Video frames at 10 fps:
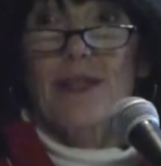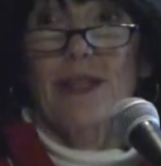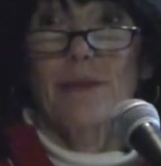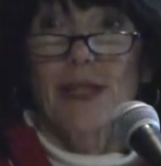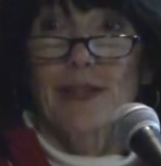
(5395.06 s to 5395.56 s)

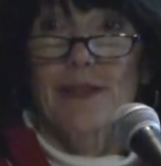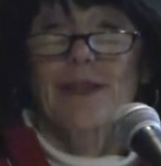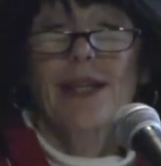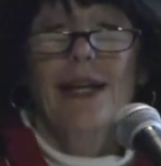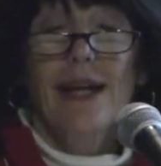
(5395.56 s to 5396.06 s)
cider
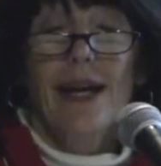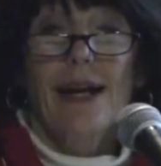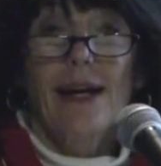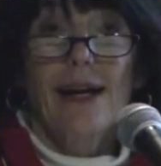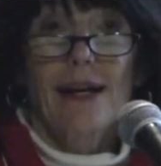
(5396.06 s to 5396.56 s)
maker.
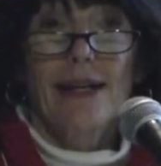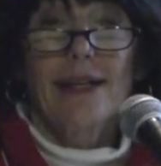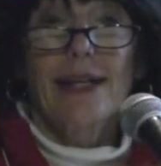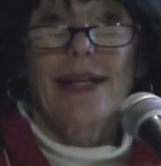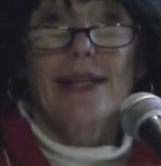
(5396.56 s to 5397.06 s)

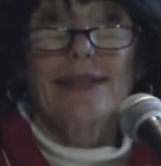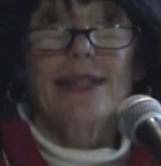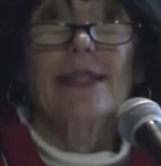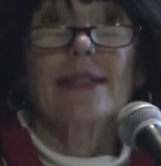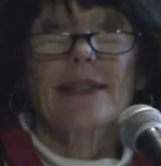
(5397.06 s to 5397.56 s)
Uh, and
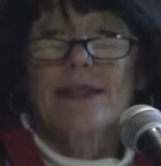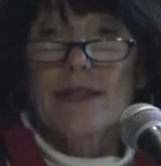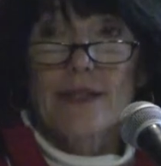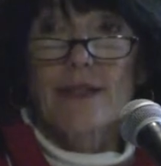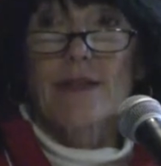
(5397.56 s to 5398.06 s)
he does
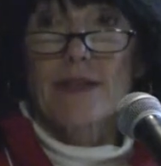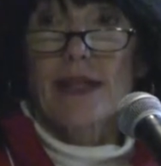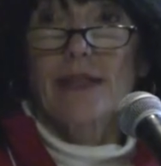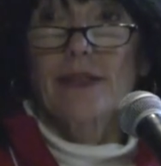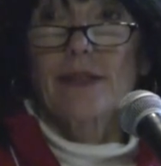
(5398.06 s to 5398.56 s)
his still
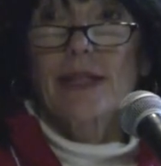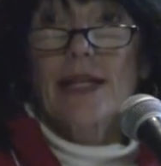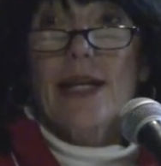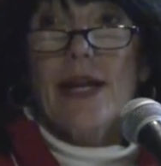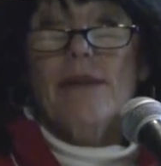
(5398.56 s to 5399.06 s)
cider.
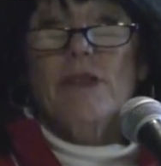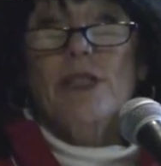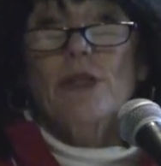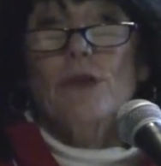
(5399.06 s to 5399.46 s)
And when